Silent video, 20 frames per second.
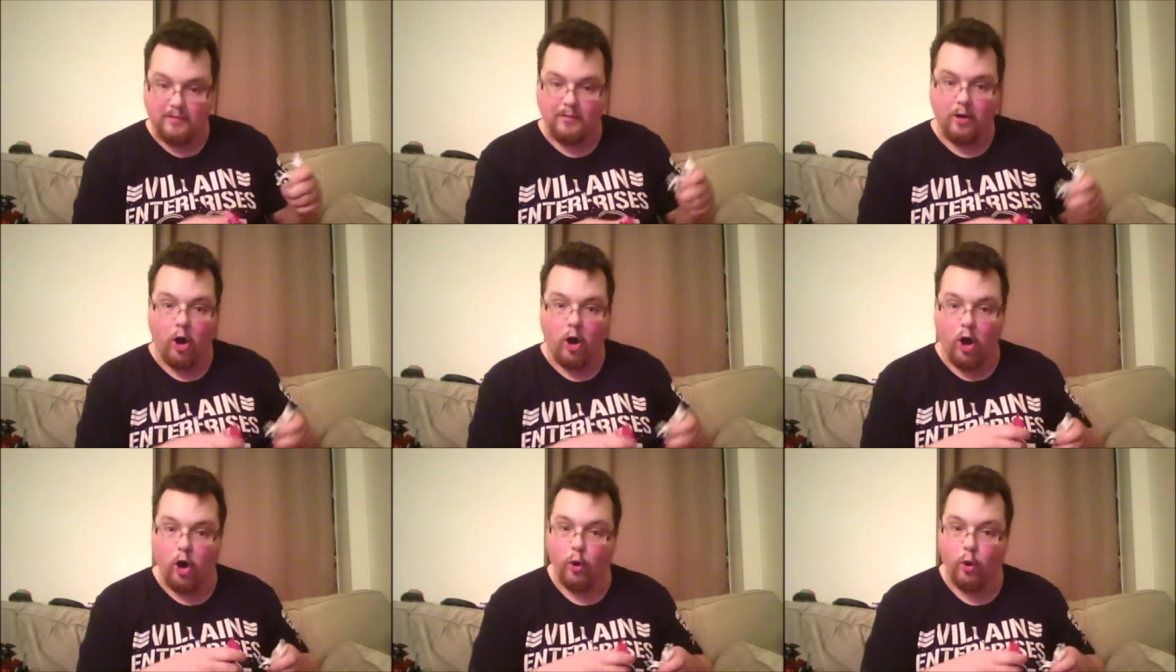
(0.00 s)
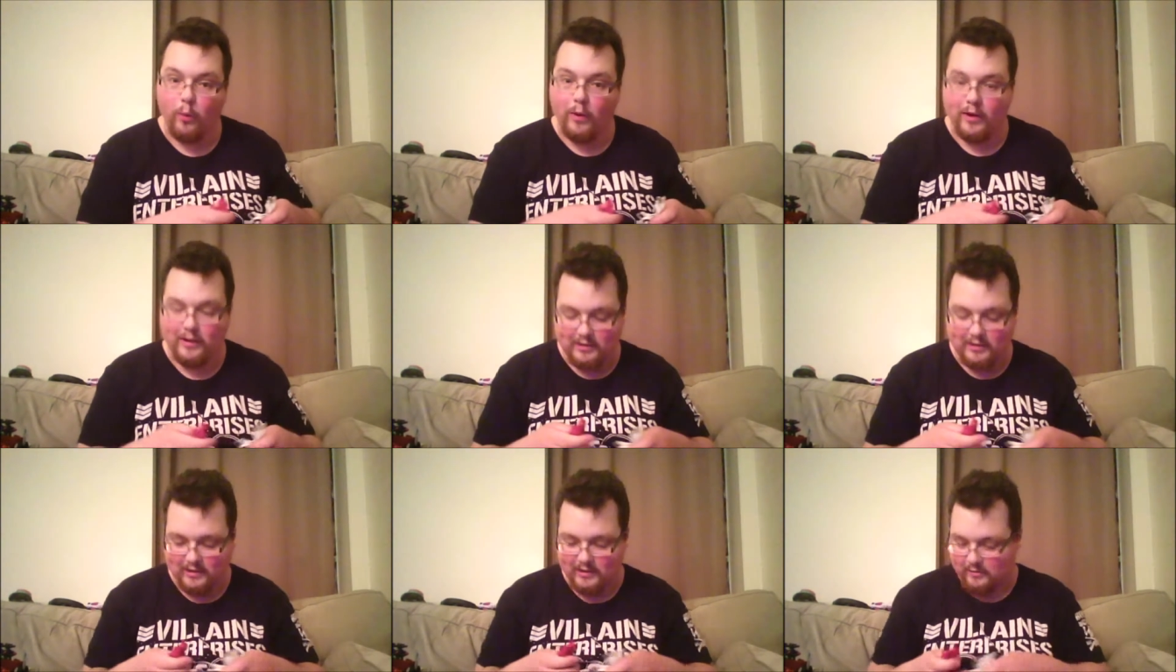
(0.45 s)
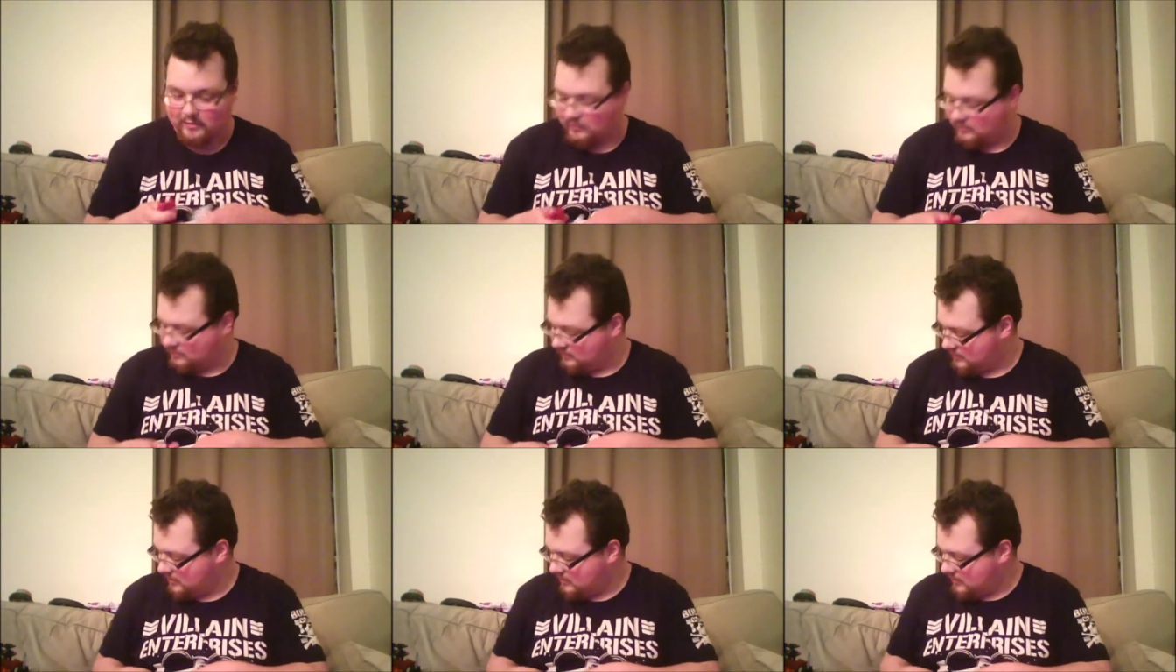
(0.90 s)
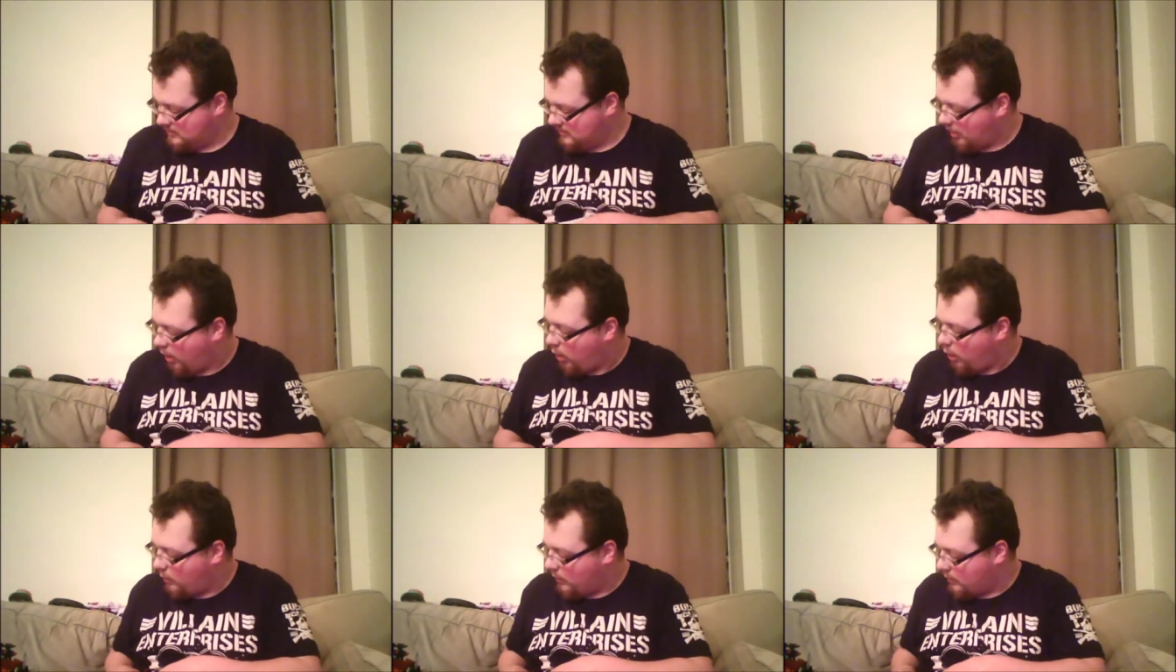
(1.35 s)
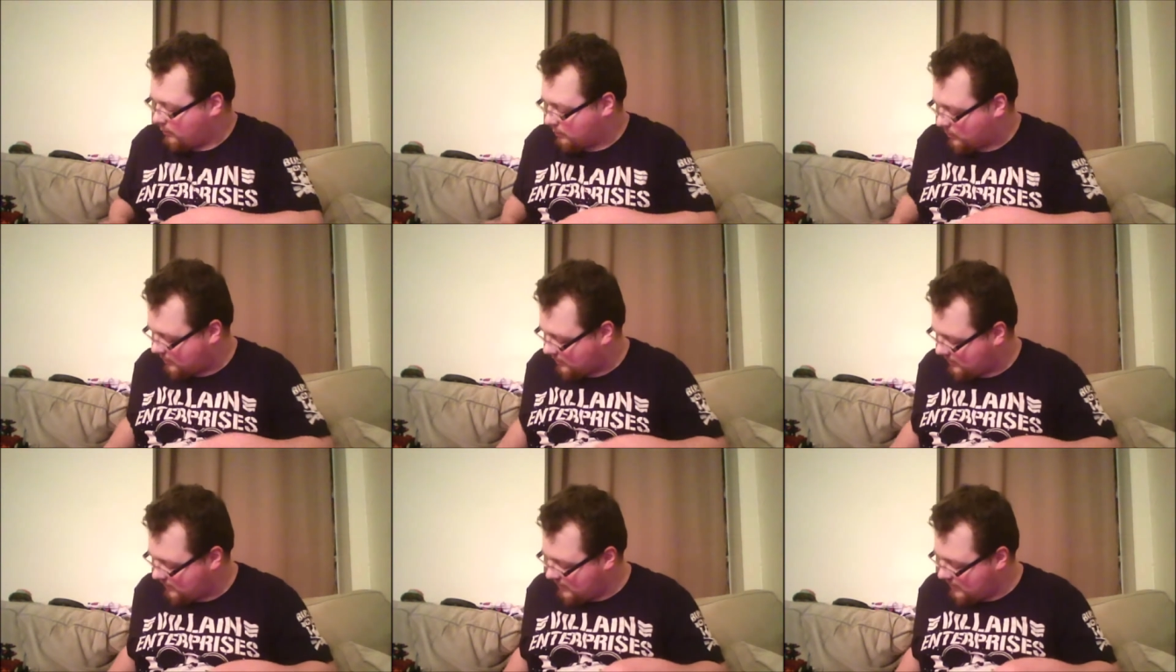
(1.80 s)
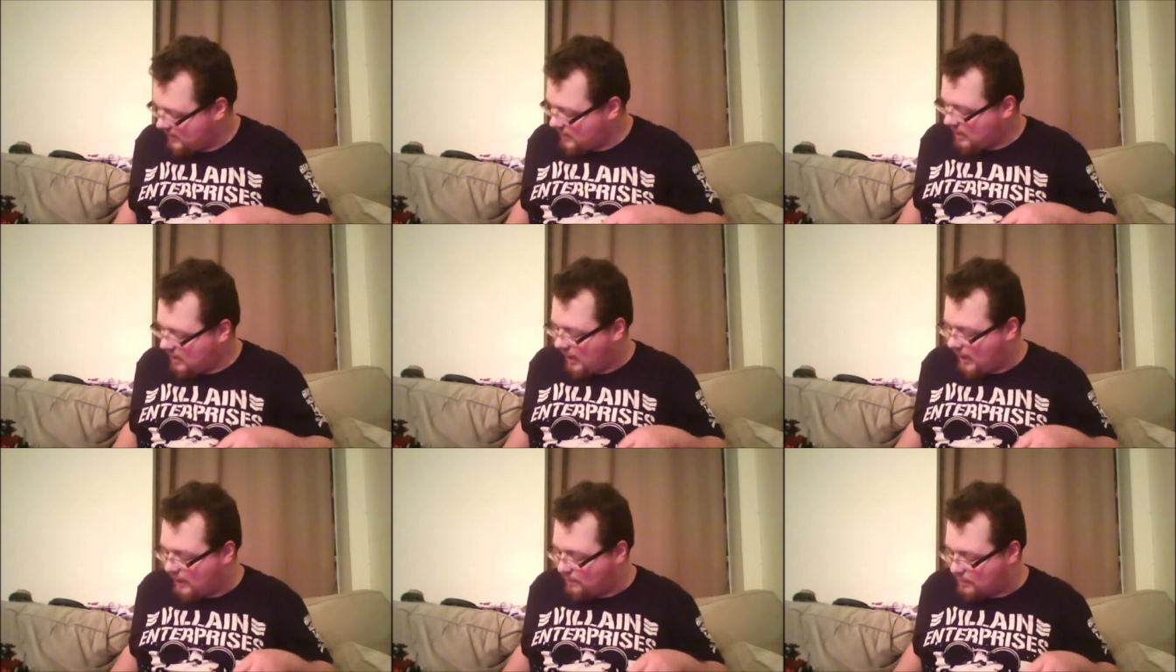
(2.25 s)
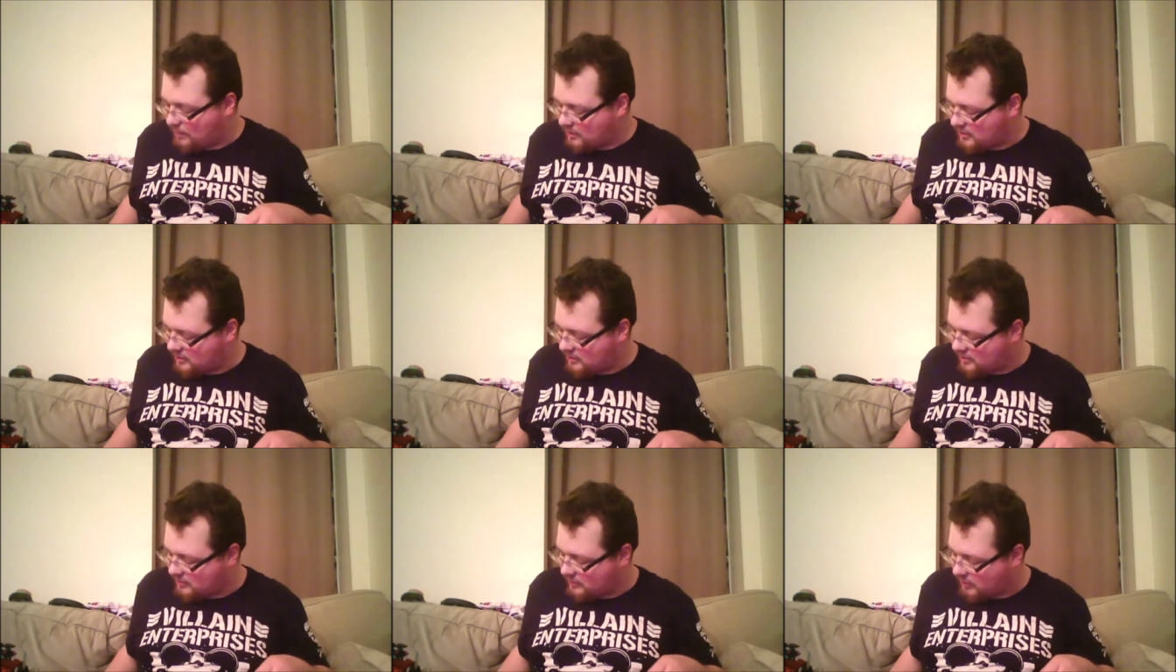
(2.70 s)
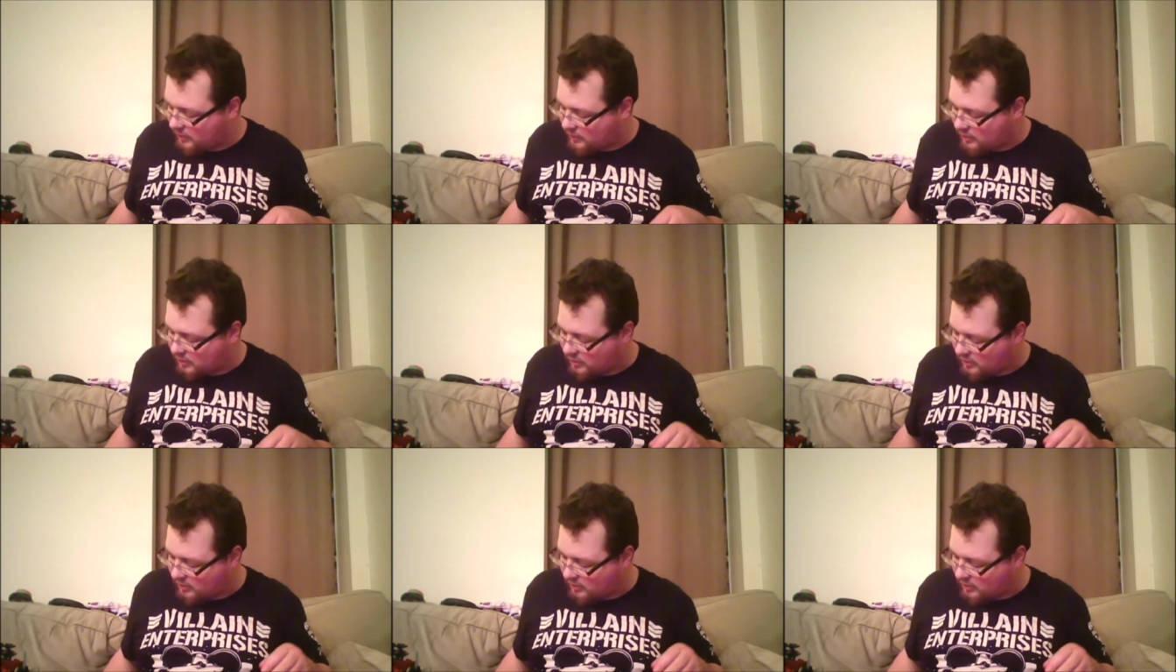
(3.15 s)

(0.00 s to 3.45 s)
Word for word: All one title, all one word. High Precision Launcher